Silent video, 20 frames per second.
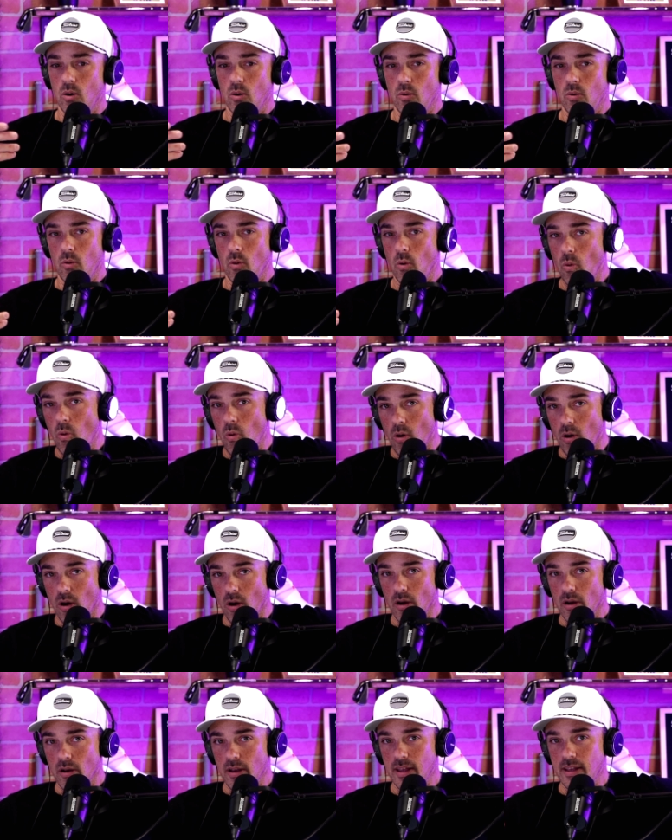
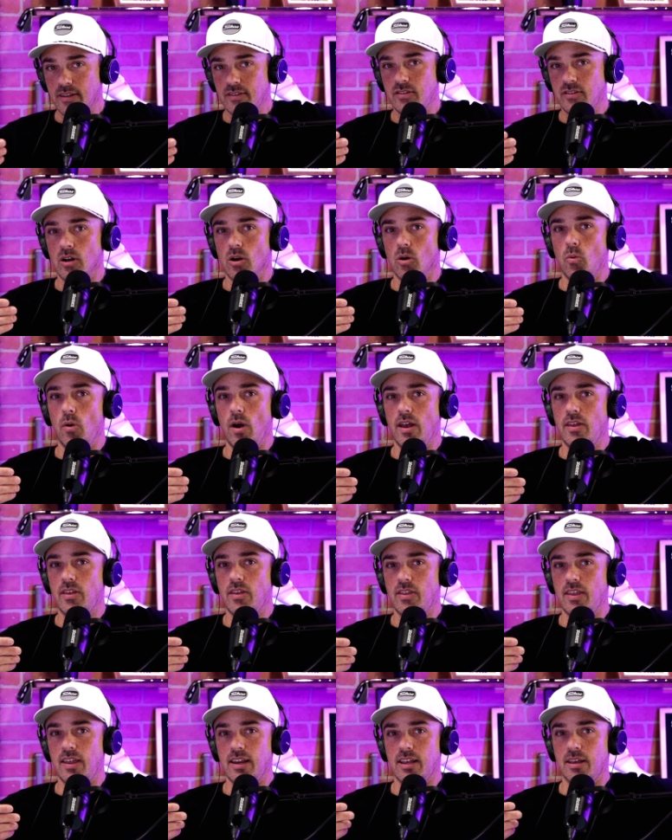Or is there a way
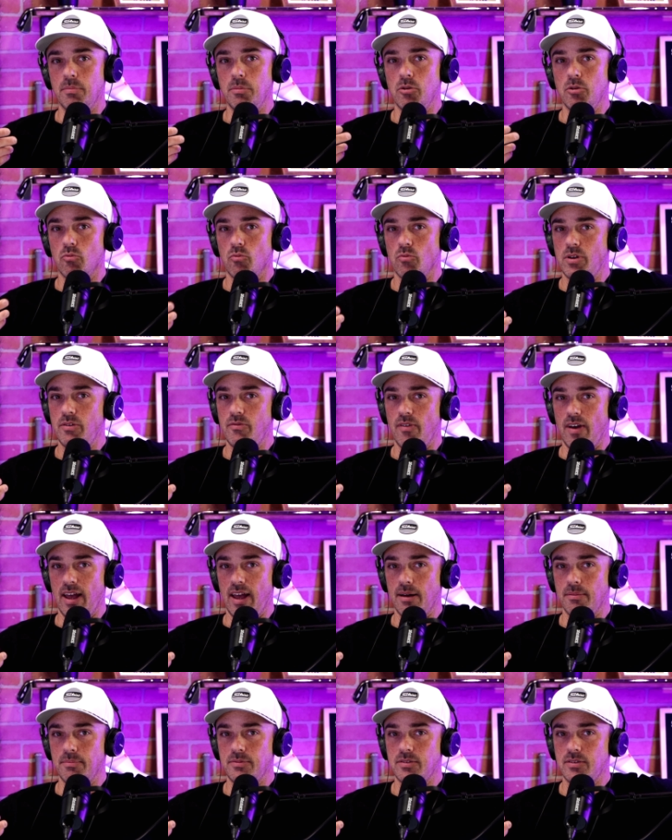that it can be
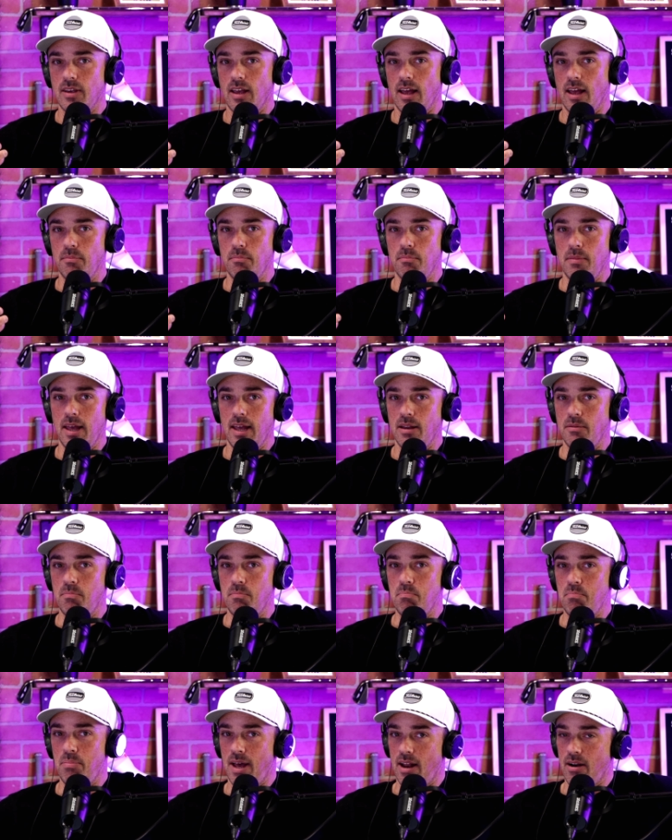revamped and made
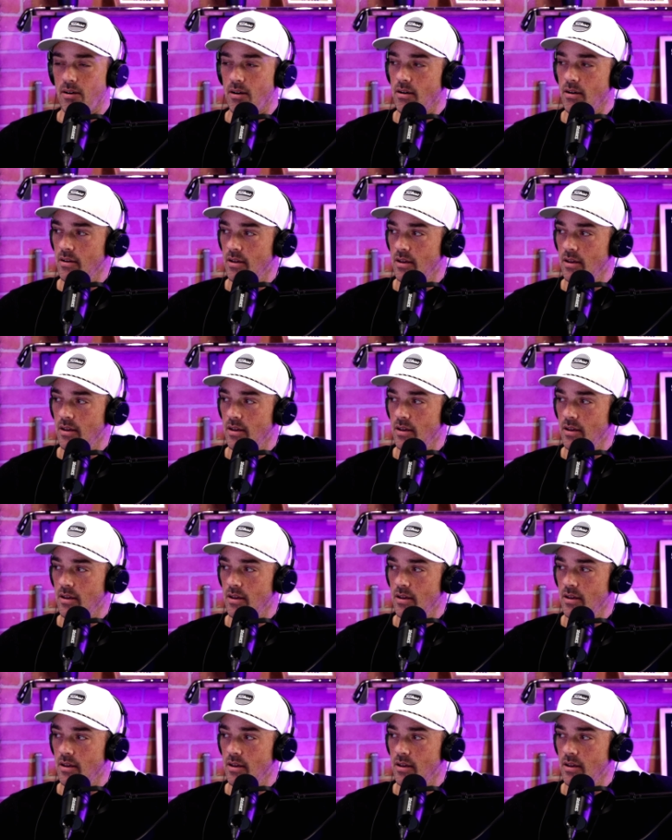better?